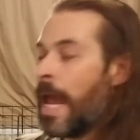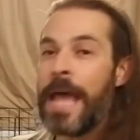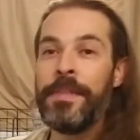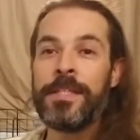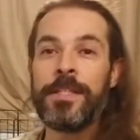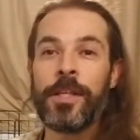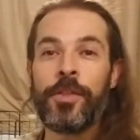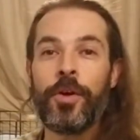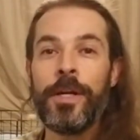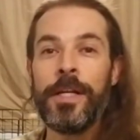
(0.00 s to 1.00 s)
And this is the
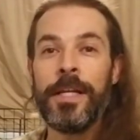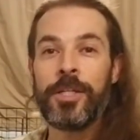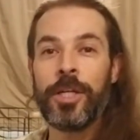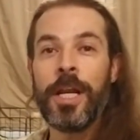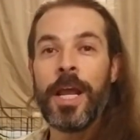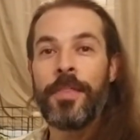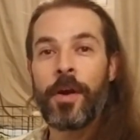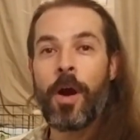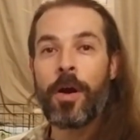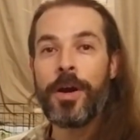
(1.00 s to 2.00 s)
3rd edition.
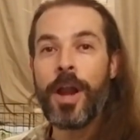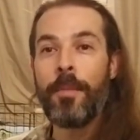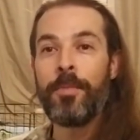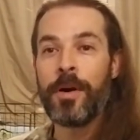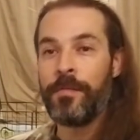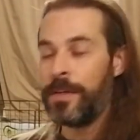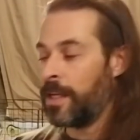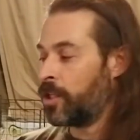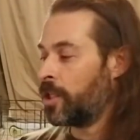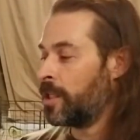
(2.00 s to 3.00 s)
There are a number of
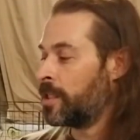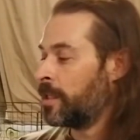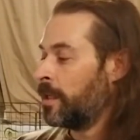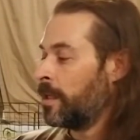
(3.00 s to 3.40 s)
editions.